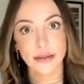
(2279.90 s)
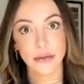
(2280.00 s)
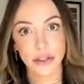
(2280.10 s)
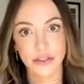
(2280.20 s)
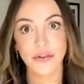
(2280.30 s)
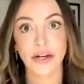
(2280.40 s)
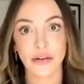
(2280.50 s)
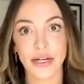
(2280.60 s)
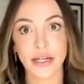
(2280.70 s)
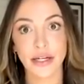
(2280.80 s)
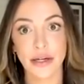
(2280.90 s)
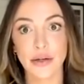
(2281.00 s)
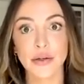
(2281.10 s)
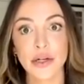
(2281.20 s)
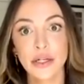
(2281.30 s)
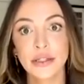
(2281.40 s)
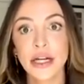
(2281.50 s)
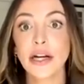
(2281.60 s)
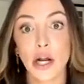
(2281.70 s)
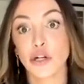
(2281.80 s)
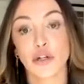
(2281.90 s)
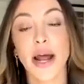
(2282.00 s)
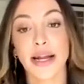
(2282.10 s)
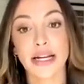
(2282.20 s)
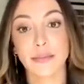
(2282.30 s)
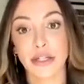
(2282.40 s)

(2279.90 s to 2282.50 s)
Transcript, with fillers: which is very you know not on trend but